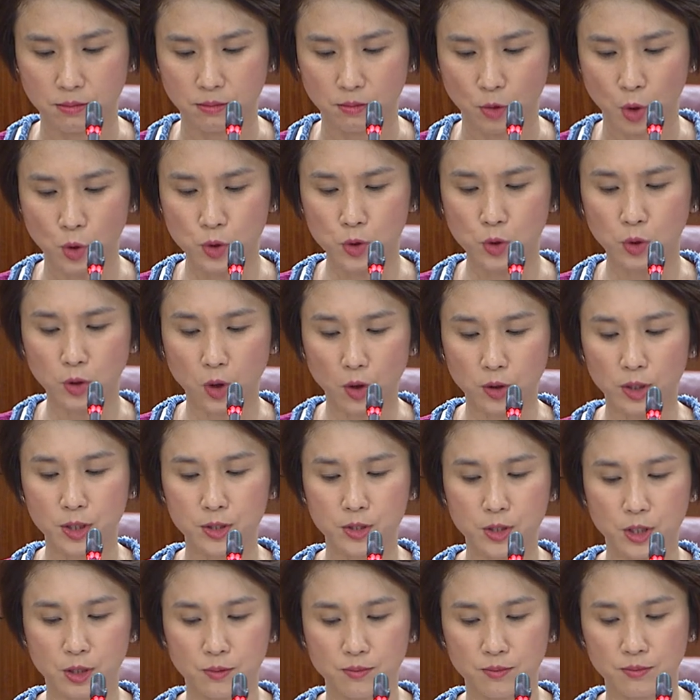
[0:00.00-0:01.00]
also
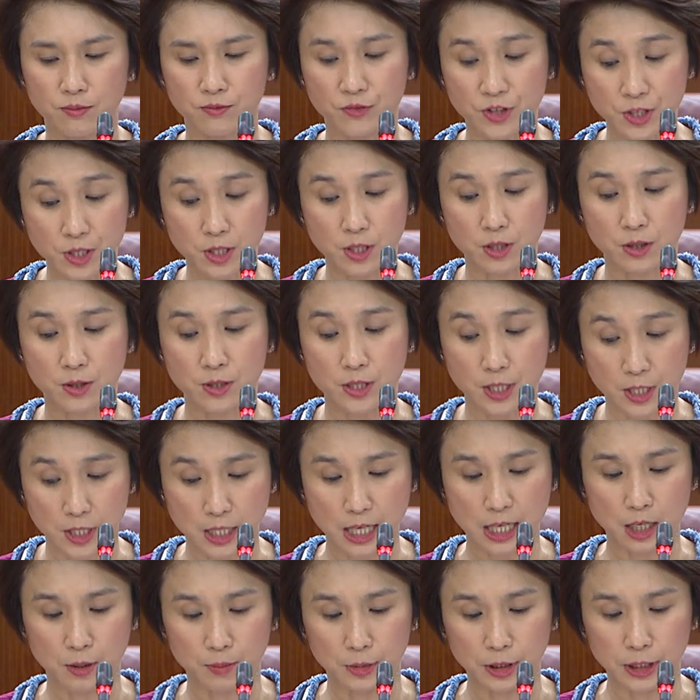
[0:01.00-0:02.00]
longer-term fiscal
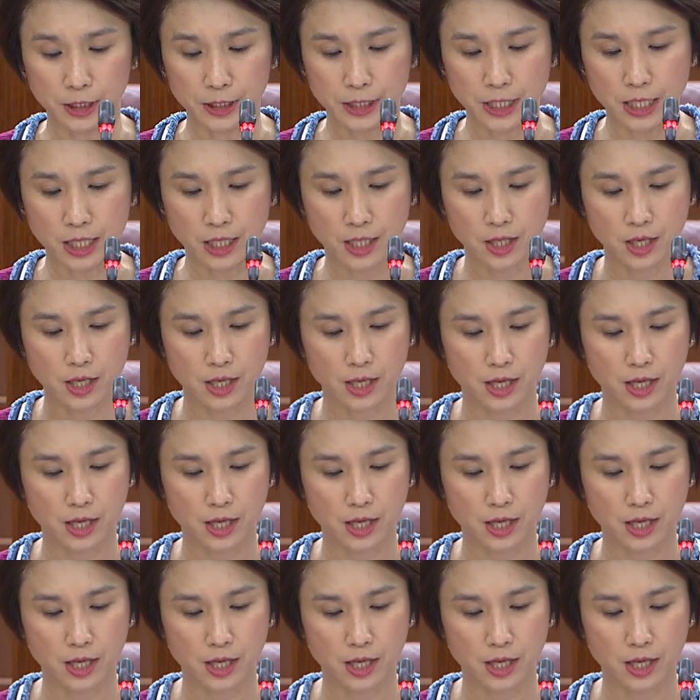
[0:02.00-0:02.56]
sustainability.